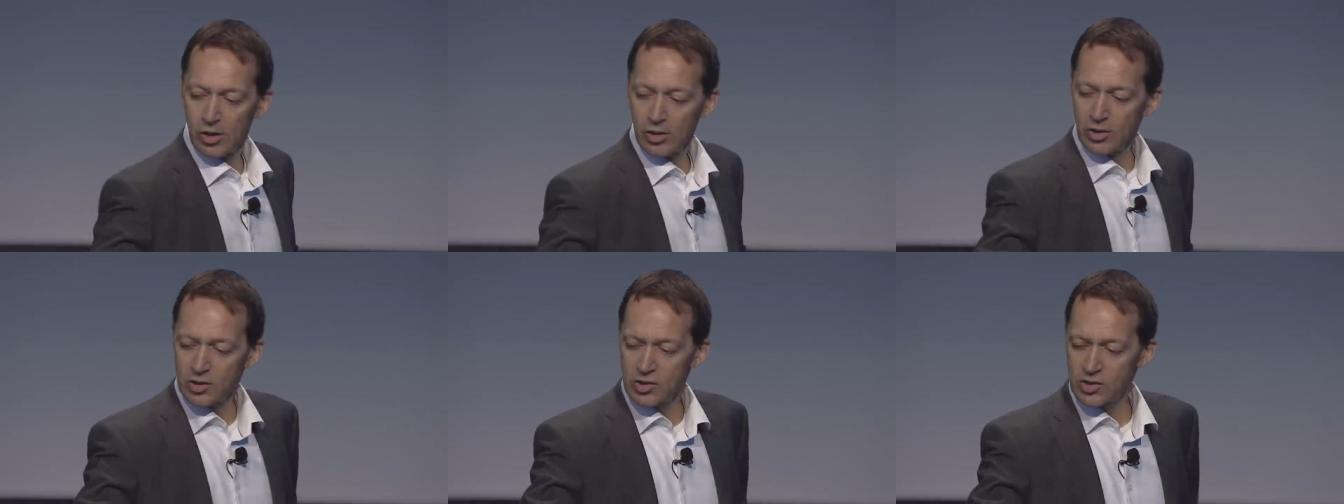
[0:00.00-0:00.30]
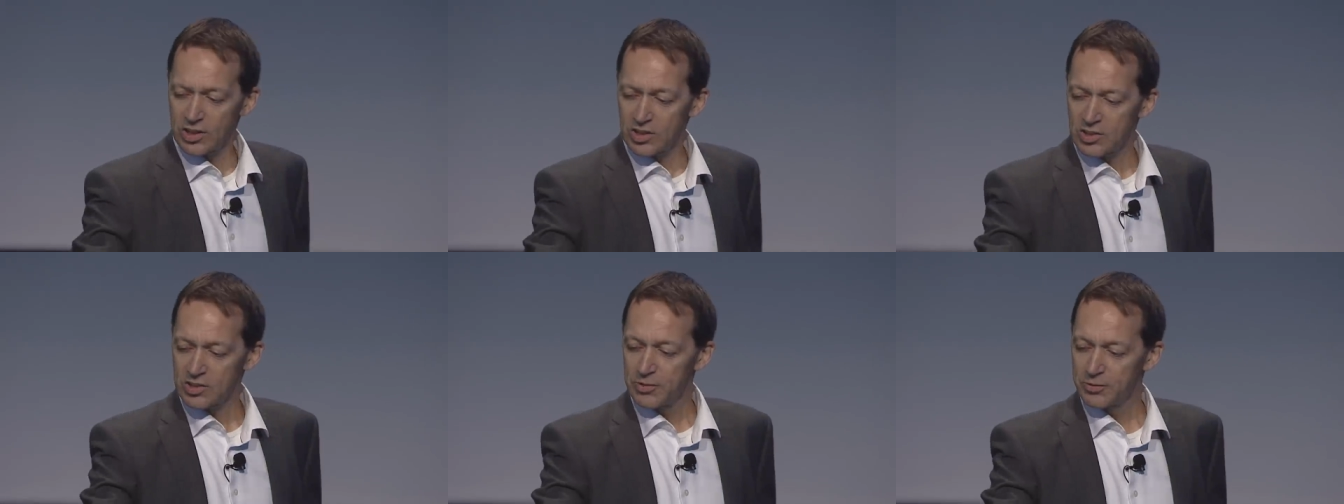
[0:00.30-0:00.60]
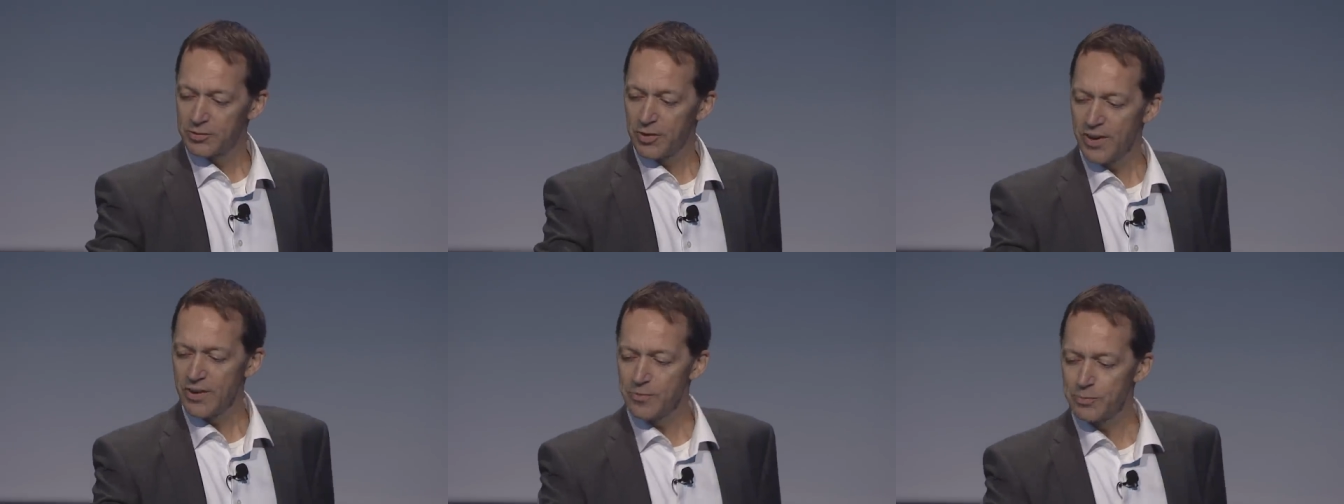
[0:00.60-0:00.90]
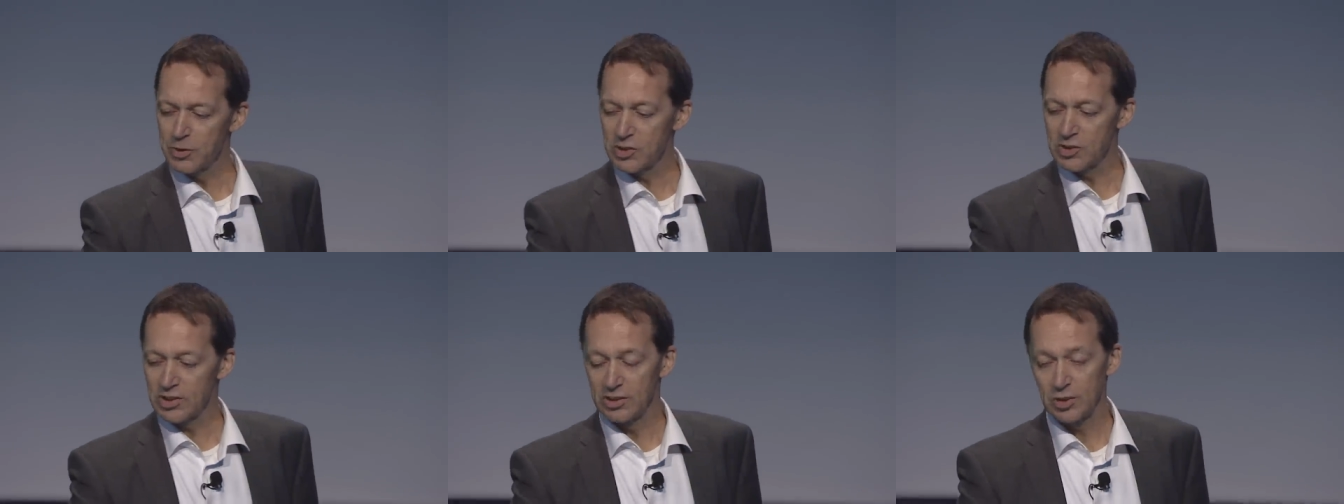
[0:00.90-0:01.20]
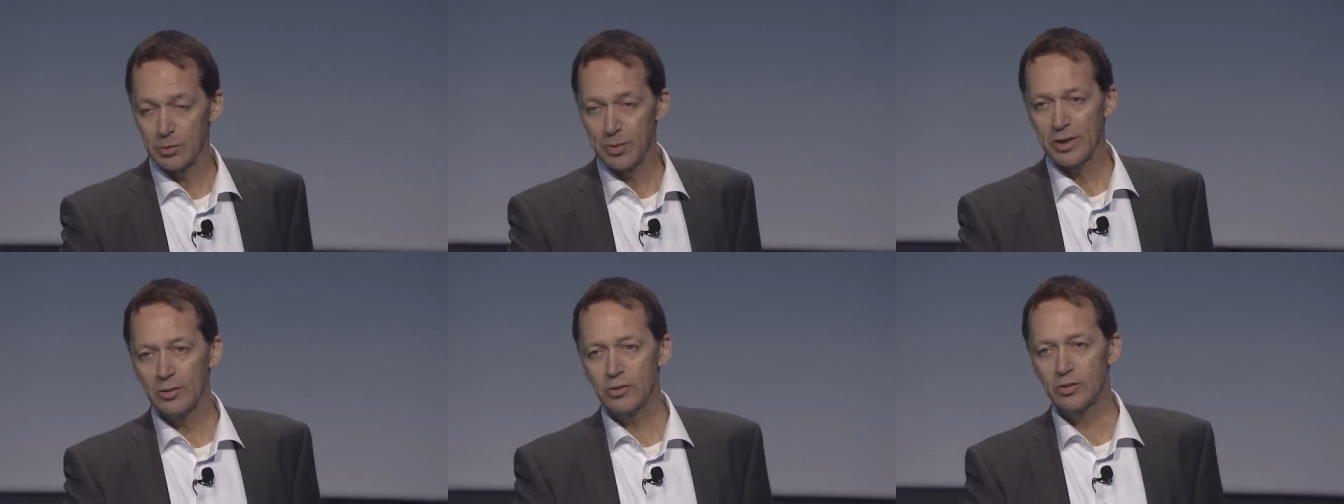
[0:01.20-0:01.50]
65%,
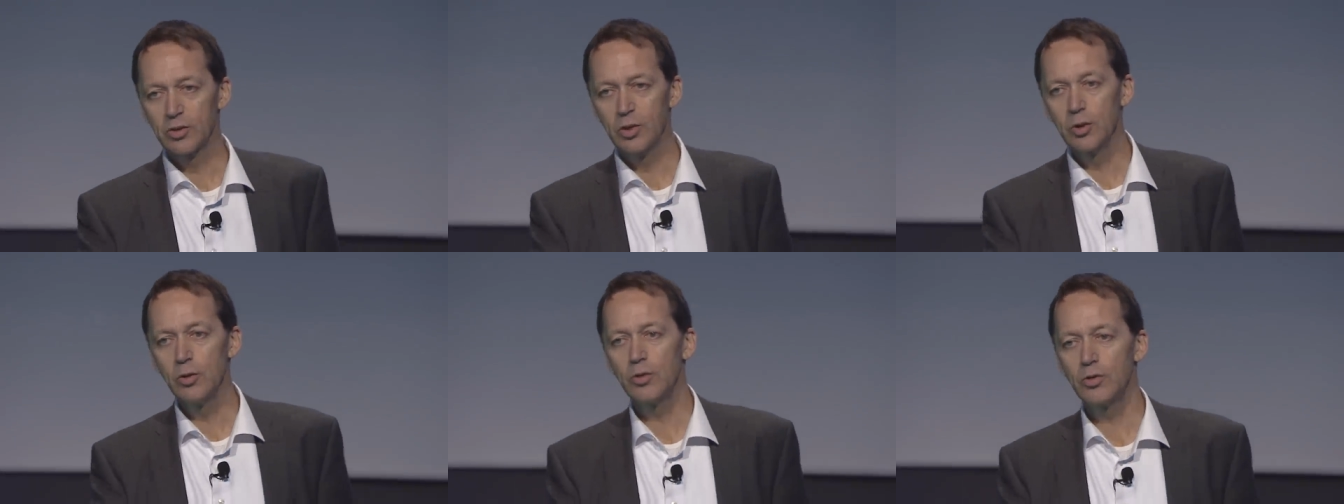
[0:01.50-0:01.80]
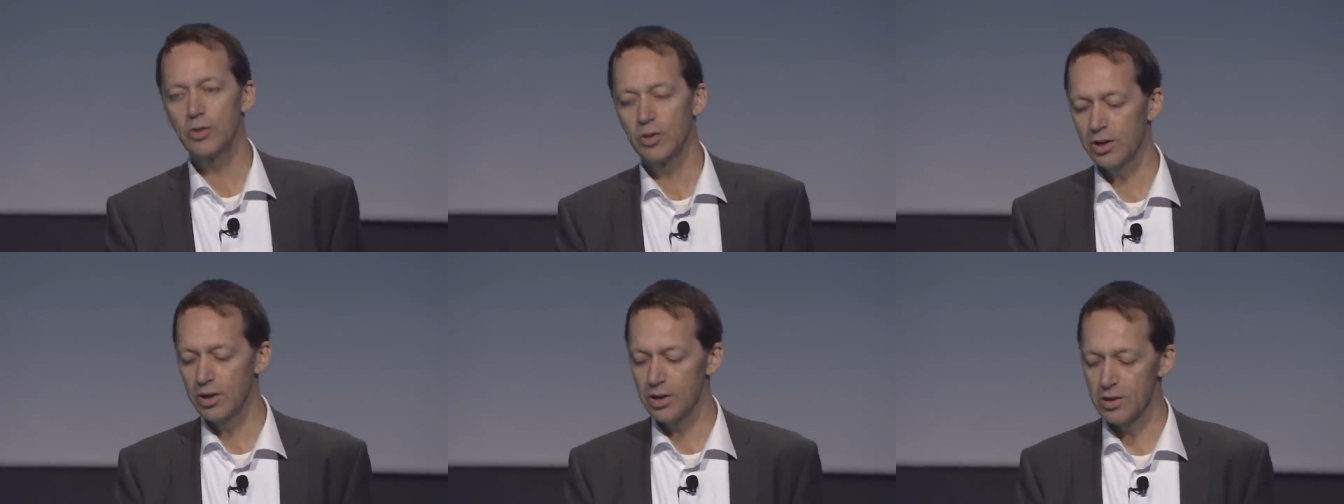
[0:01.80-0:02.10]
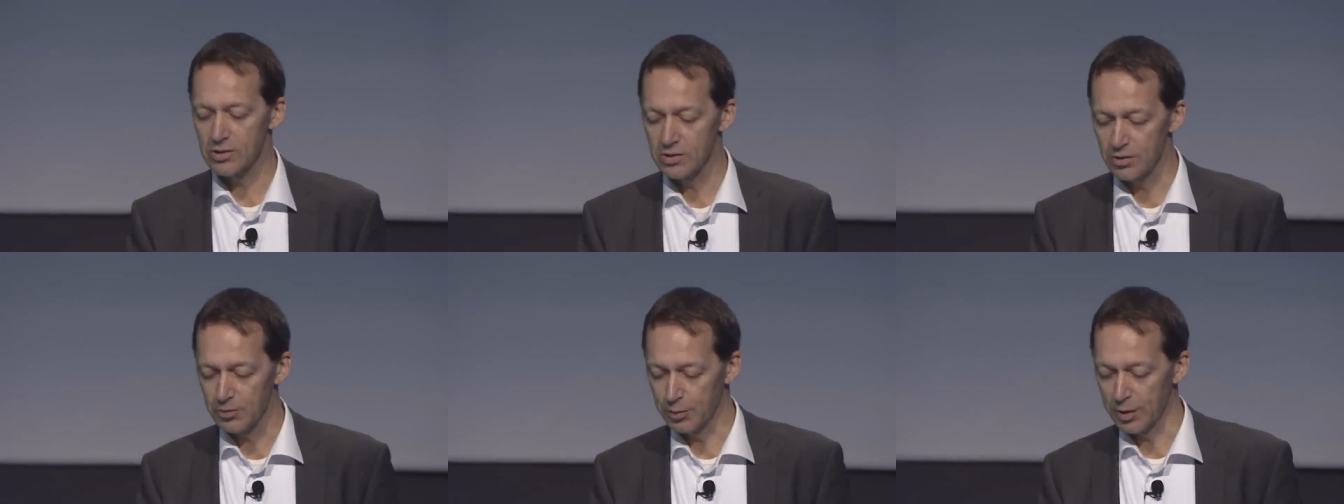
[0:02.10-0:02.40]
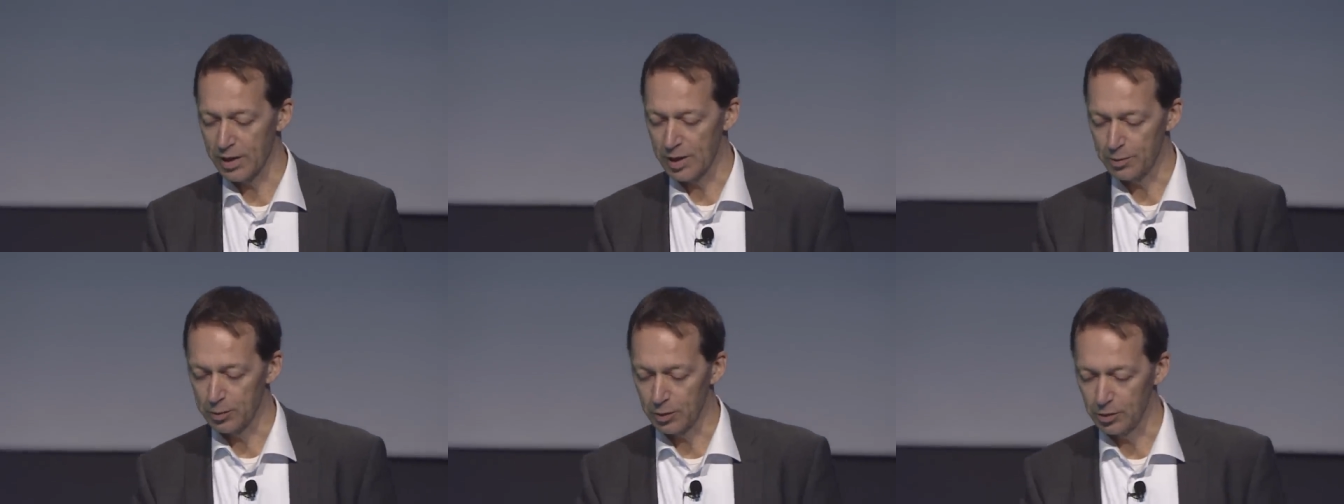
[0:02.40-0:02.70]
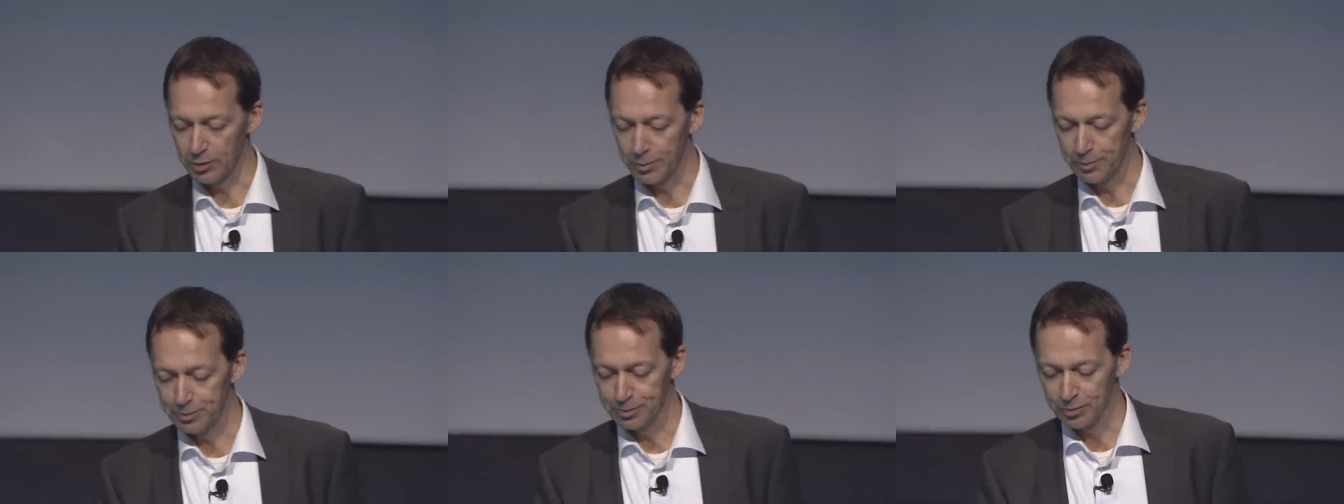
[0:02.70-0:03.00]
about 2/3 of
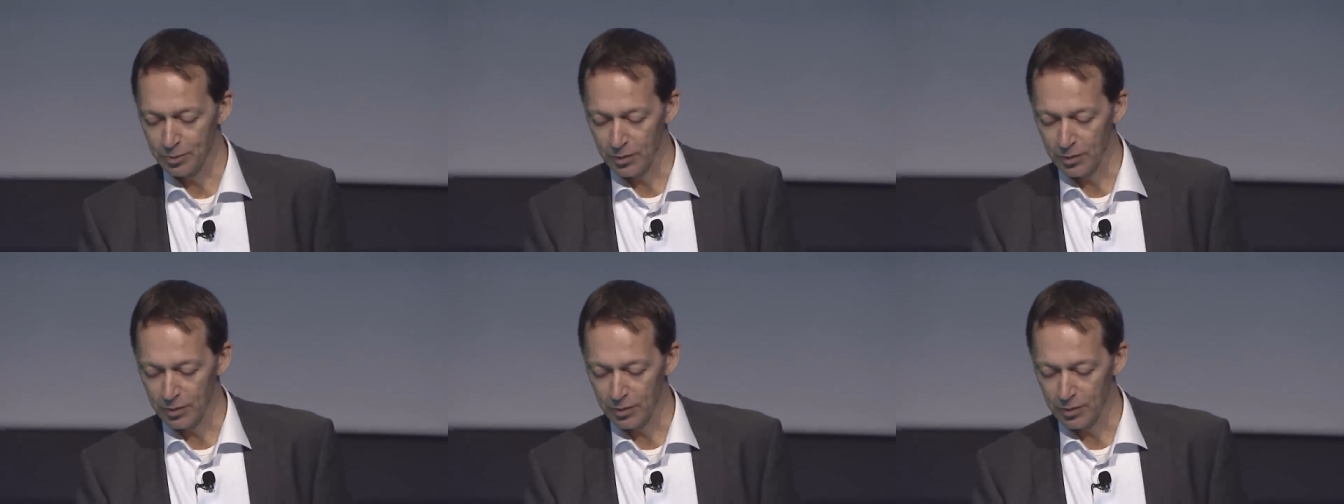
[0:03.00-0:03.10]
people,